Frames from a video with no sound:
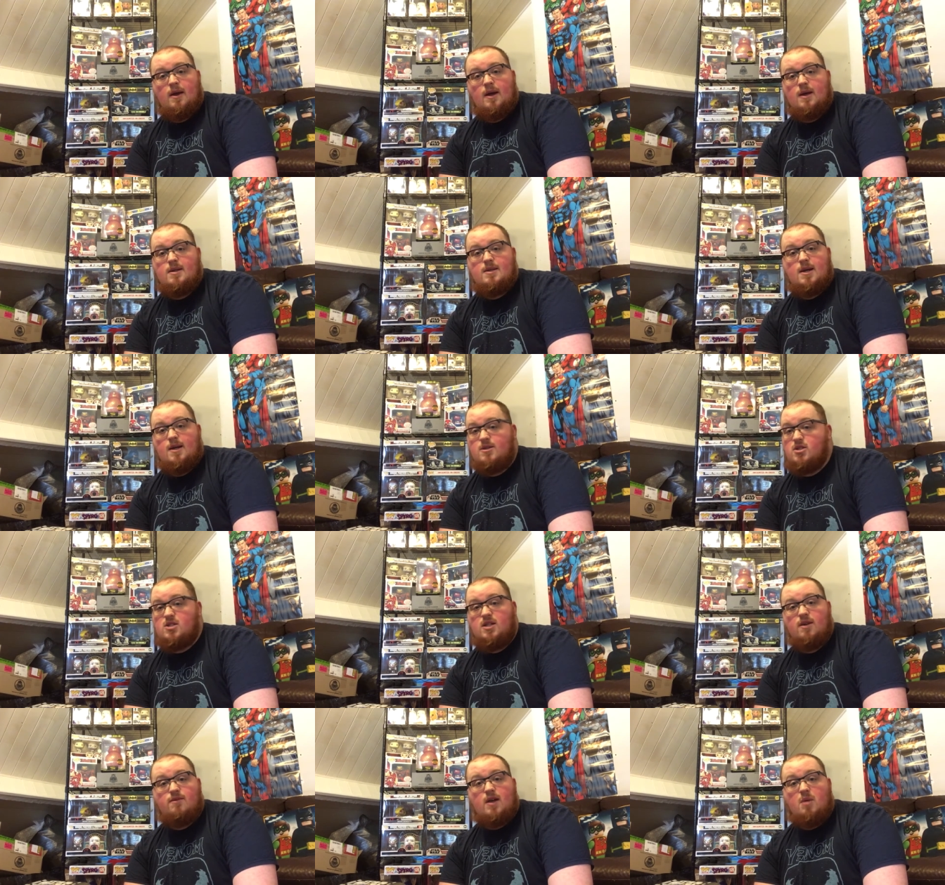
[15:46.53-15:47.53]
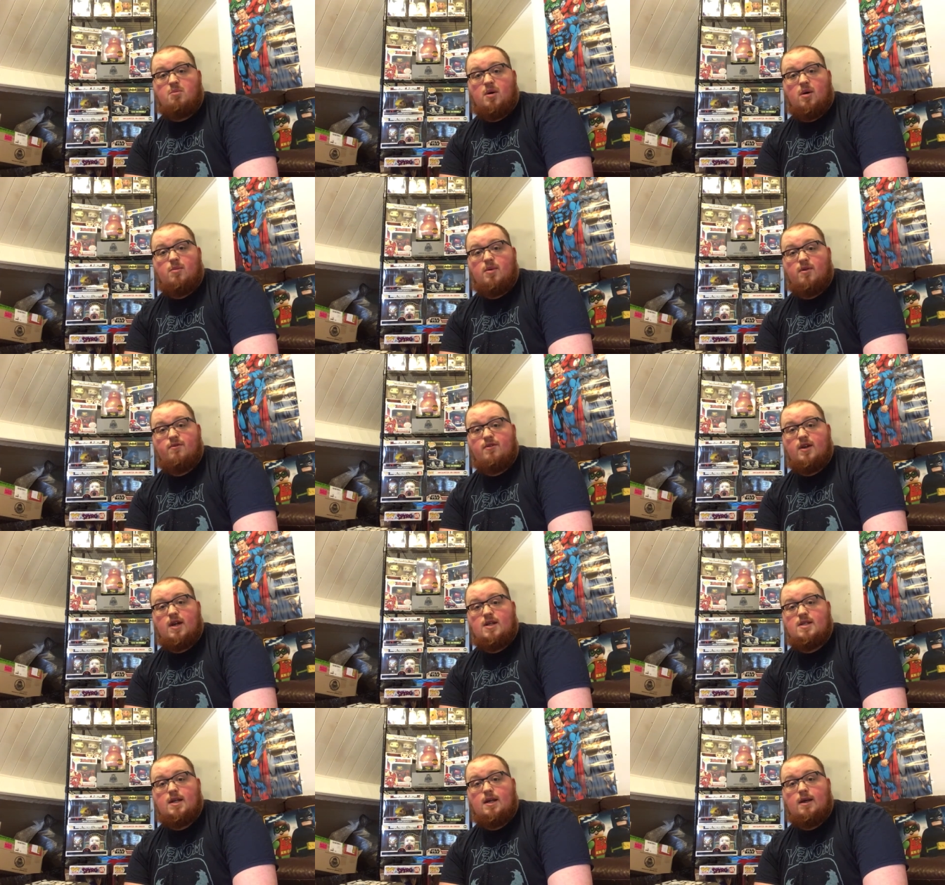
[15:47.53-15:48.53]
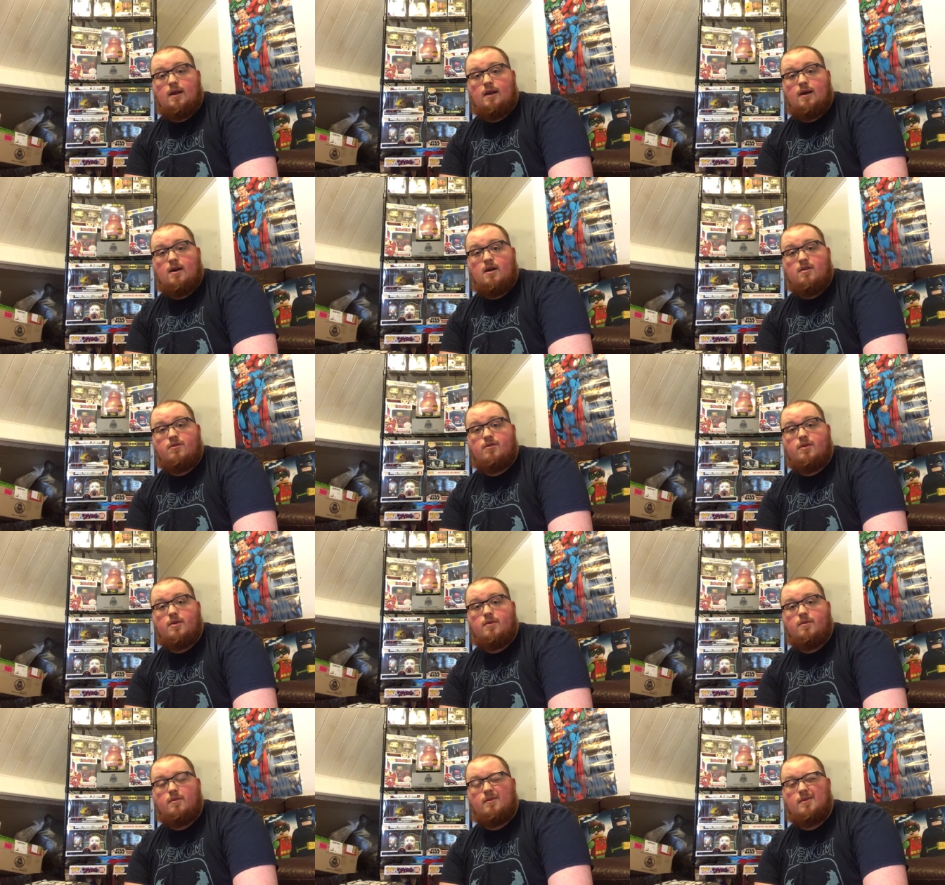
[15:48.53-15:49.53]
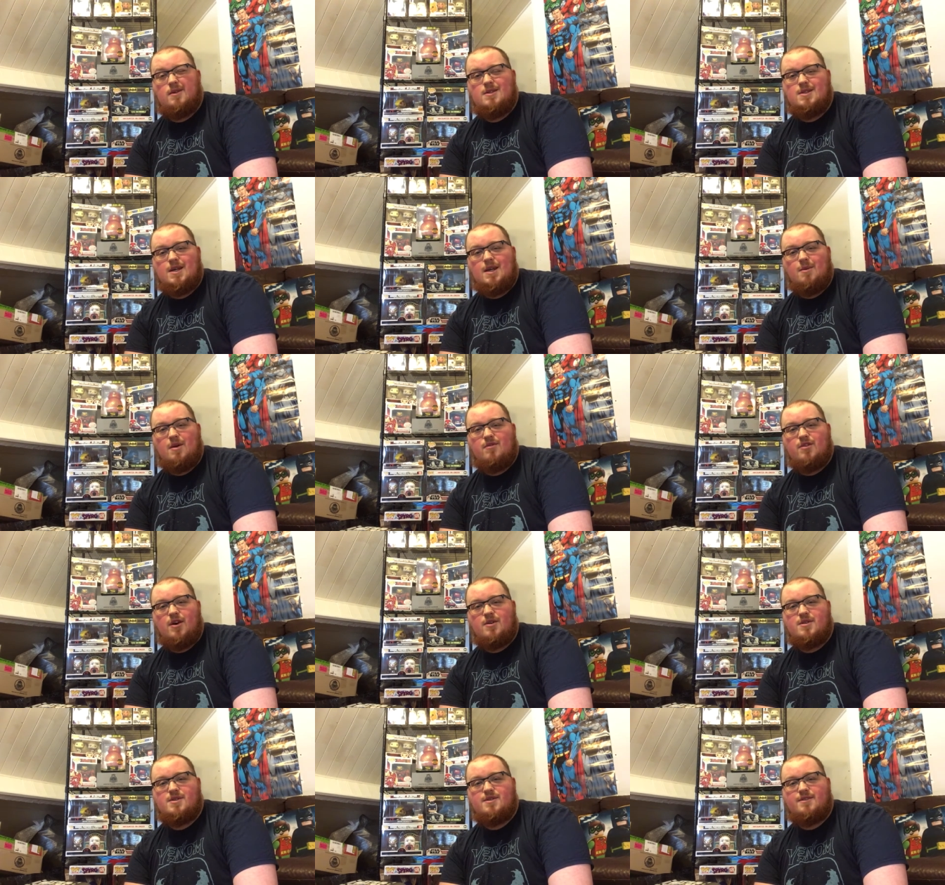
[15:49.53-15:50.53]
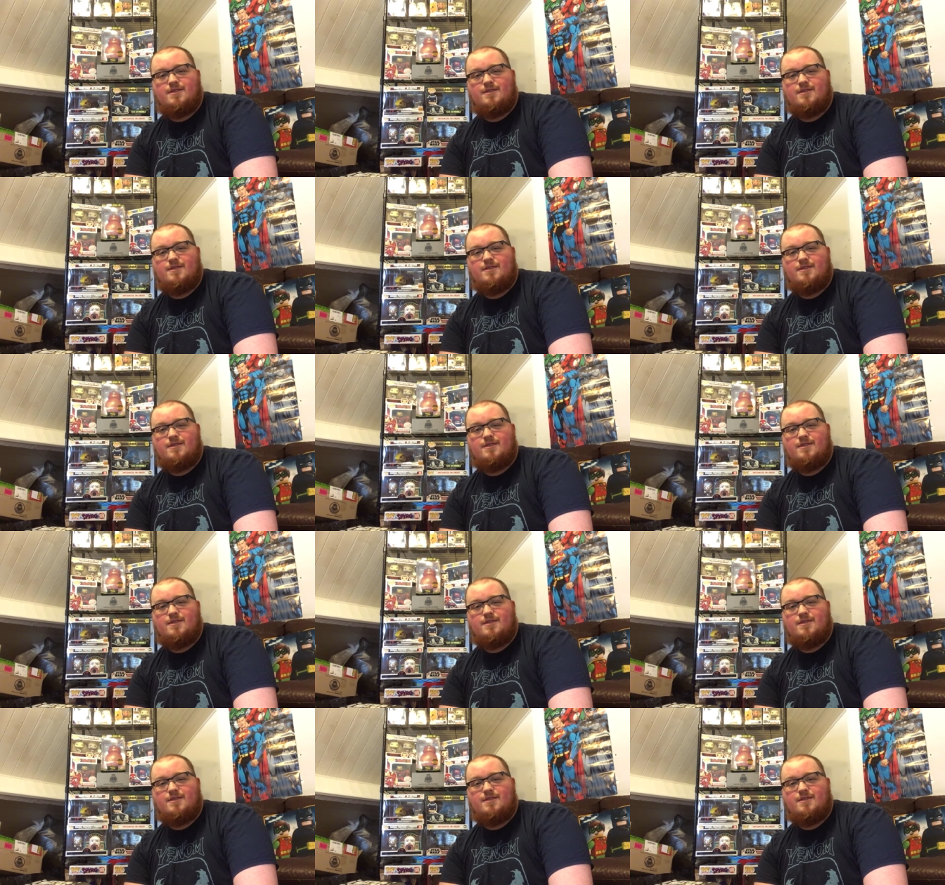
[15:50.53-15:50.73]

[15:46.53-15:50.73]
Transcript: And yeah, just live that pop fanatic life. See you in a bit, folks.